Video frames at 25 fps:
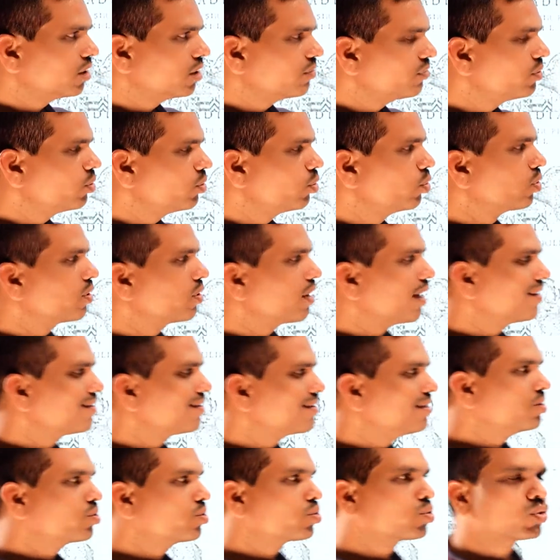If you look
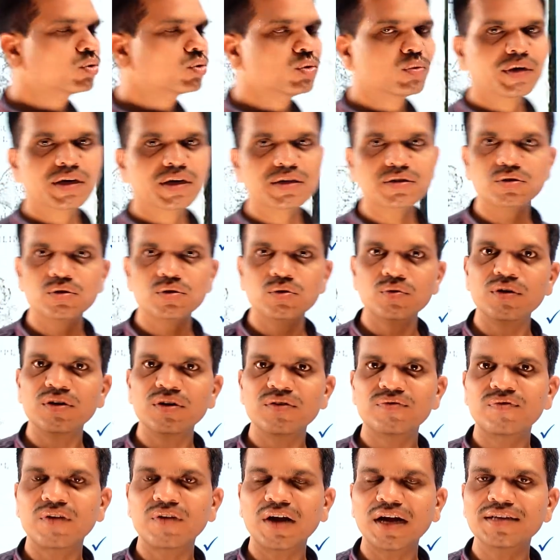at these two works, you
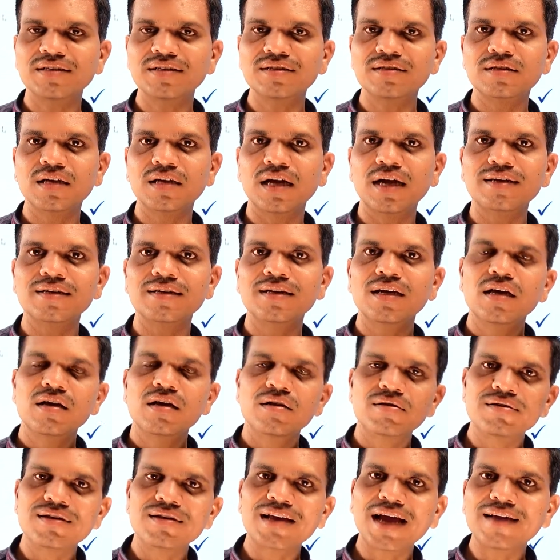will find
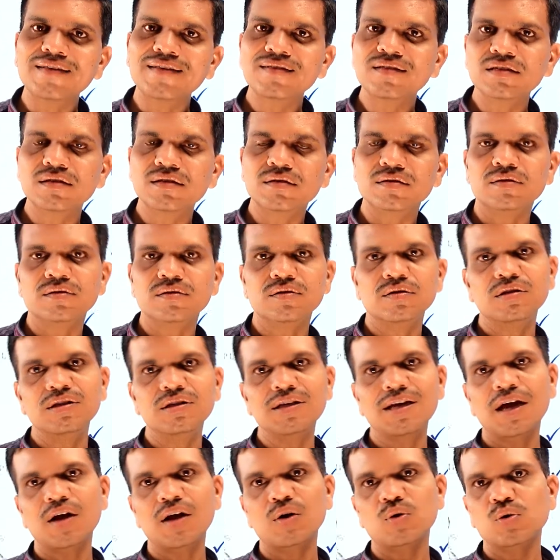that neither
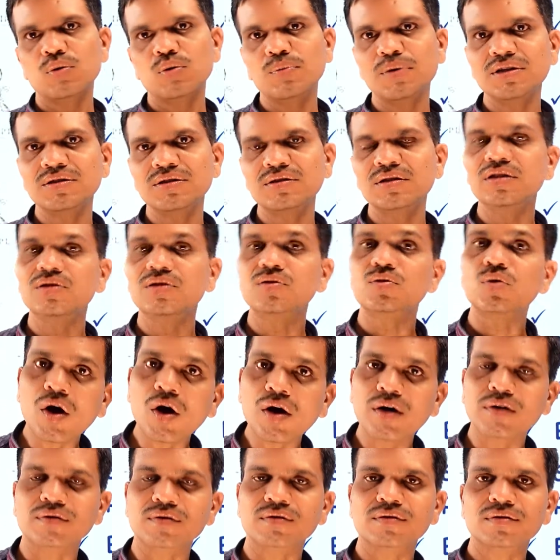they are romances
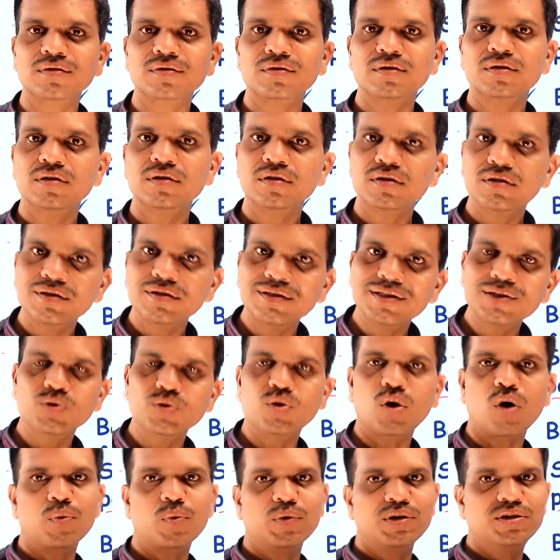or the
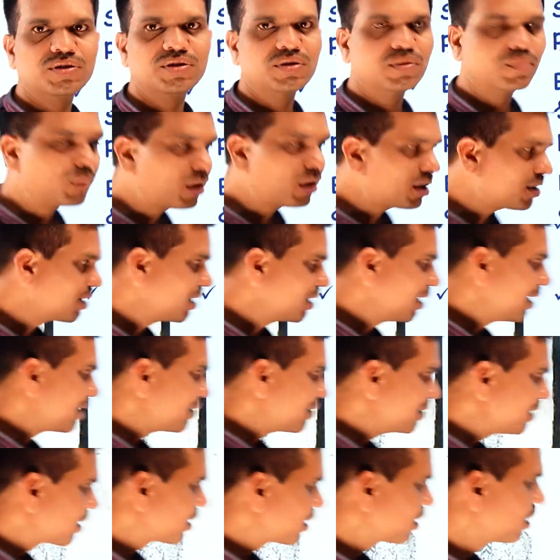novels, but
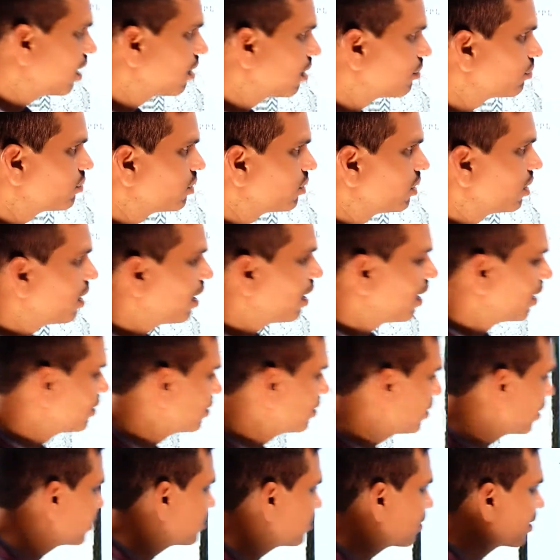they come
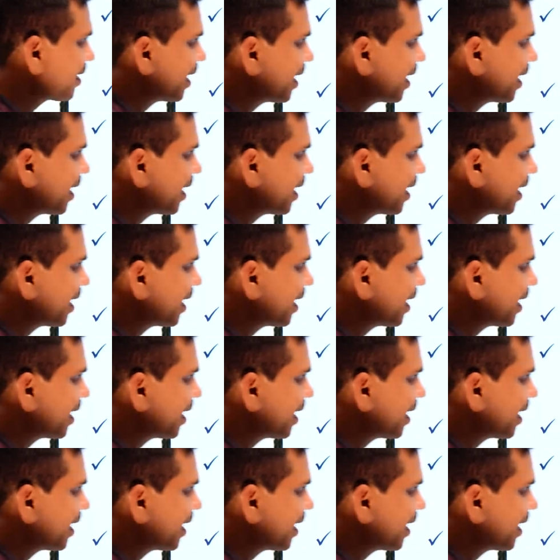under the